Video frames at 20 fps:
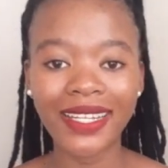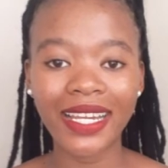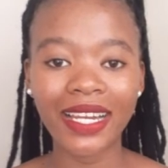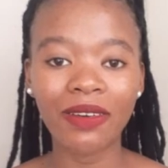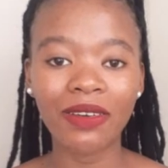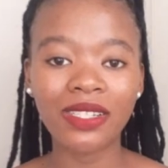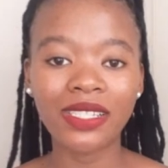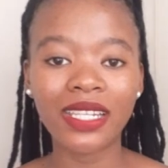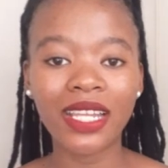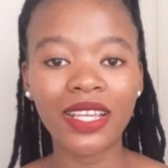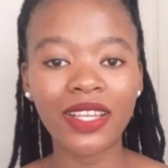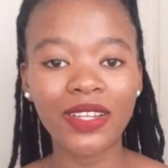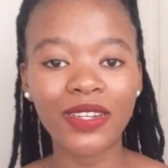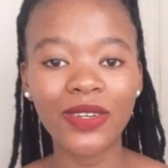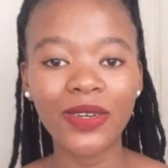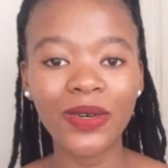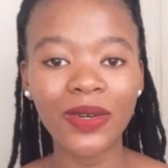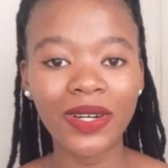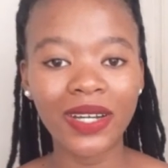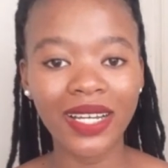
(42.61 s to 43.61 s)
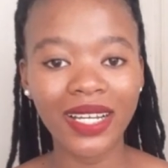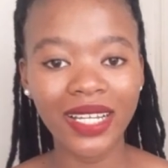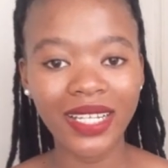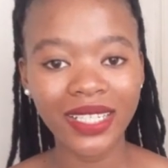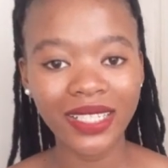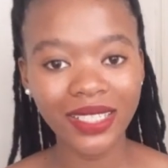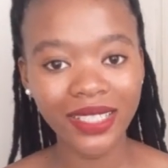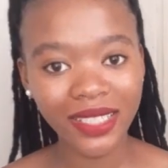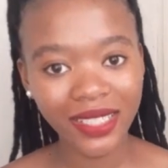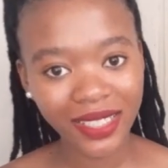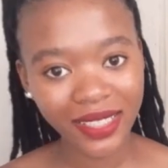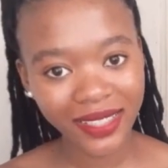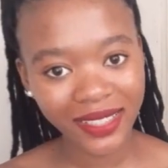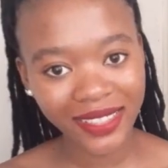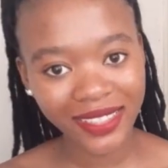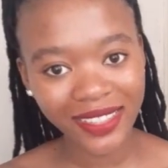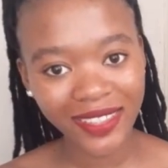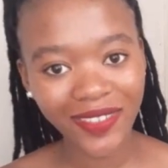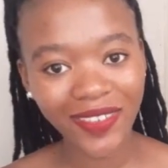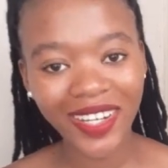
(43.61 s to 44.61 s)
And I was like, you know what,
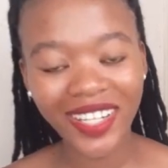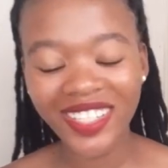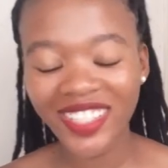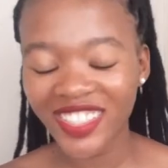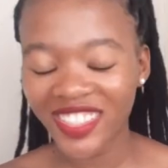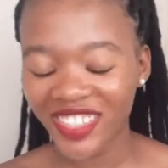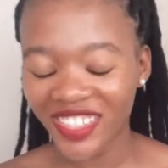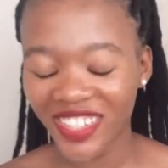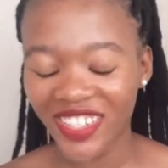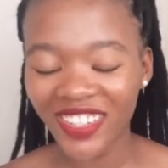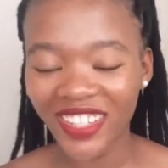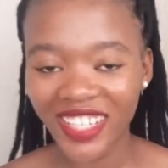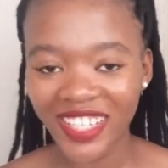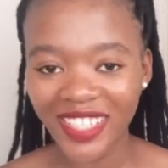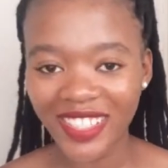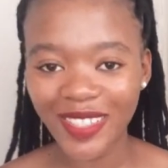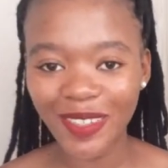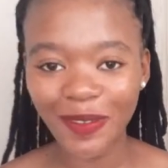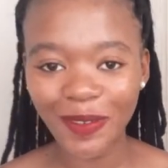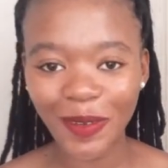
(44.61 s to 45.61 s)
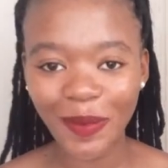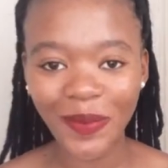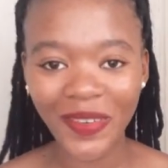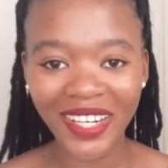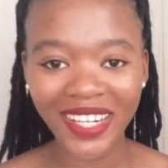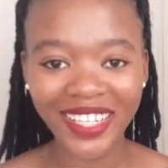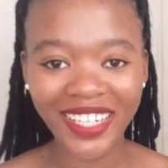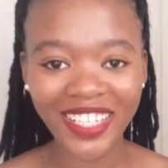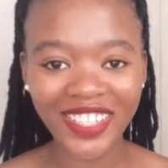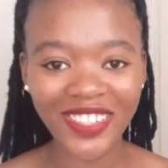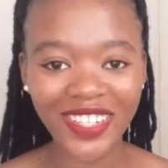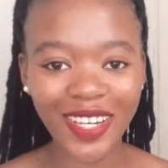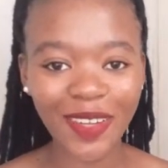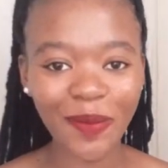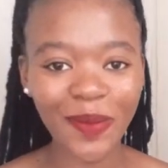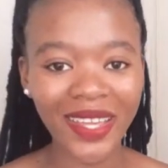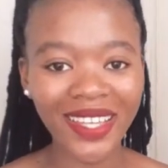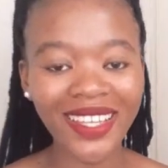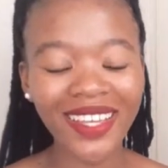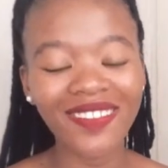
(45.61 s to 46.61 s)
why not join the YouTube family and actually
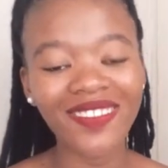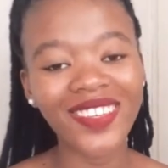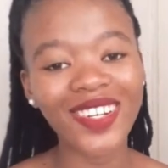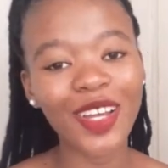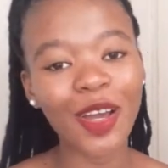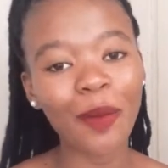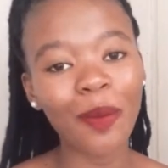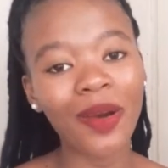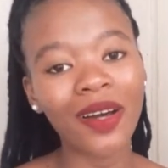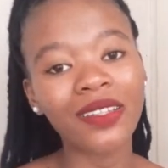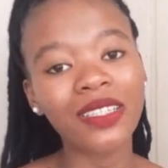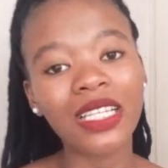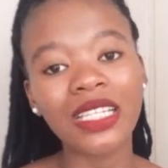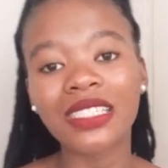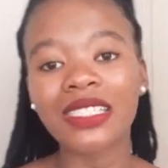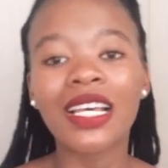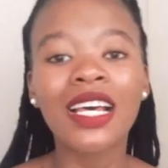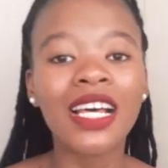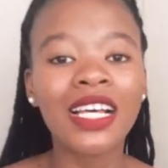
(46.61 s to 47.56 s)
make a video about this?